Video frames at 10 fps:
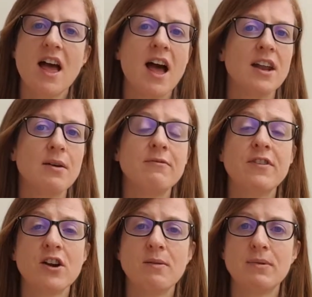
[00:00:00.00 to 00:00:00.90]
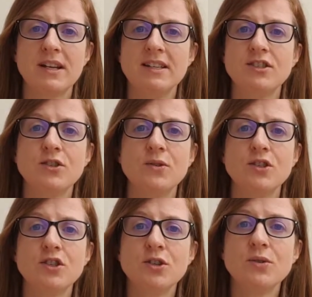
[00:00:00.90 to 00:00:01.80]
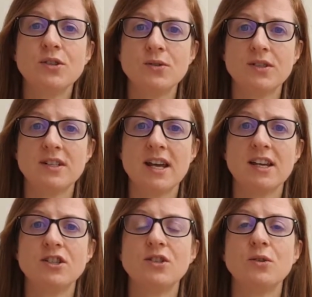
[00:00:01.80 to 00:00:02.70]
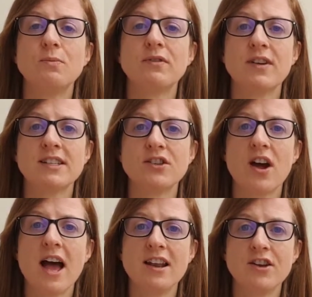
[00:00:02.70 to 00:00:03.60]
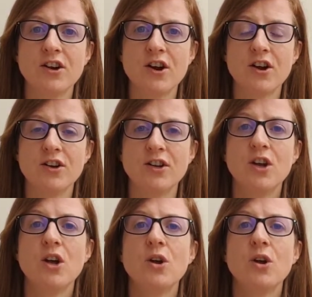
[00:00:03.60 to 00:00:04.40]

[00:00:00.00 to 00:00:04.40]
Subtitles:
and I'm very pleased to introduce you today to Professor Alan Ahearne,